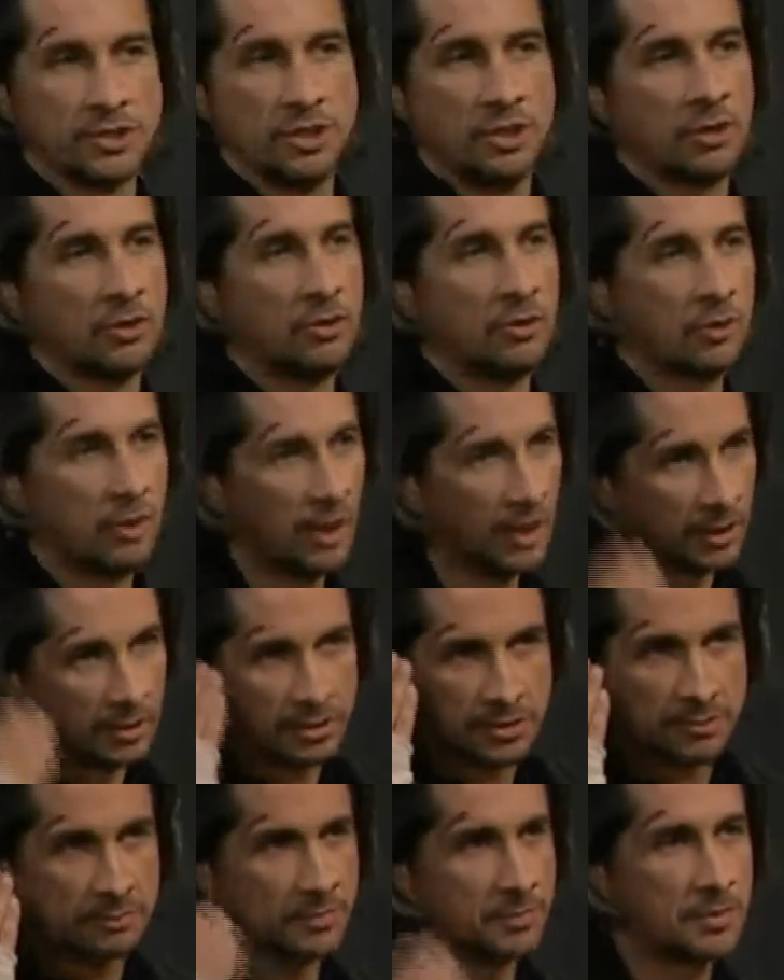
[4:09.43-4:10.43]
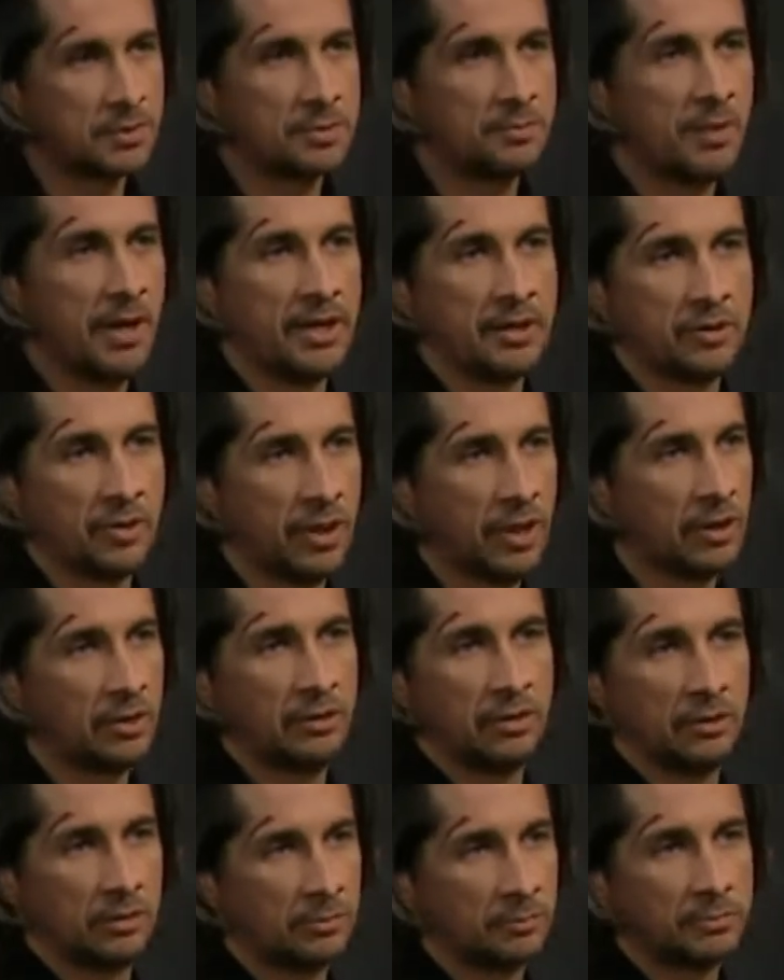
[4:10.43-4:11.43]
she hurt her leg. She, she banged her head a
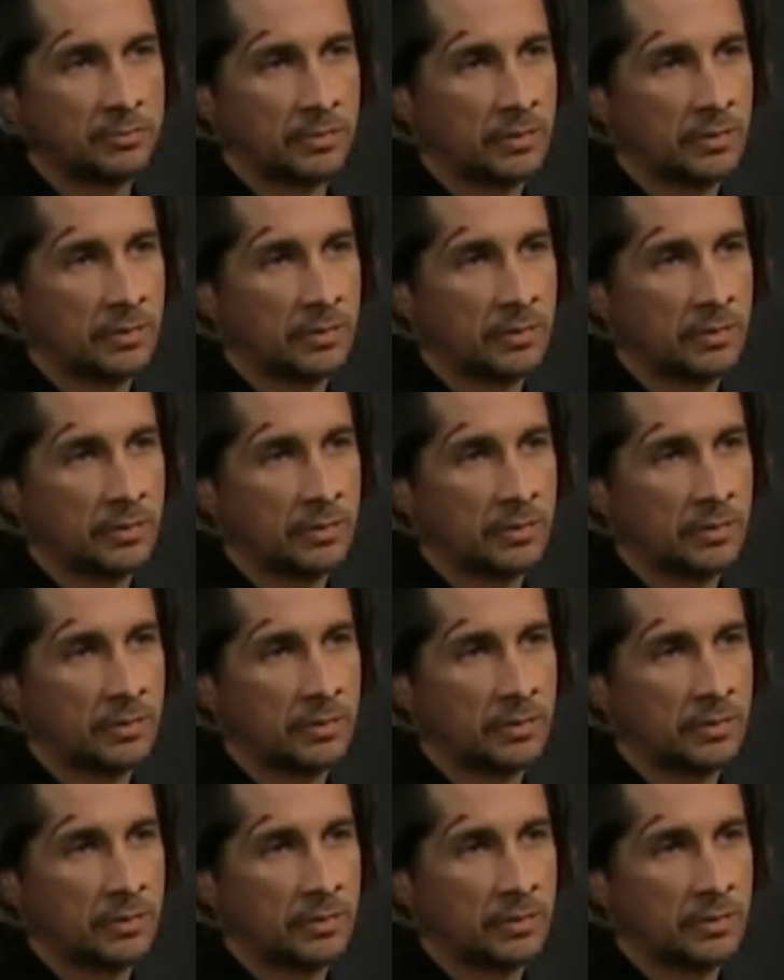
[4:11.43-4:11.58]
little.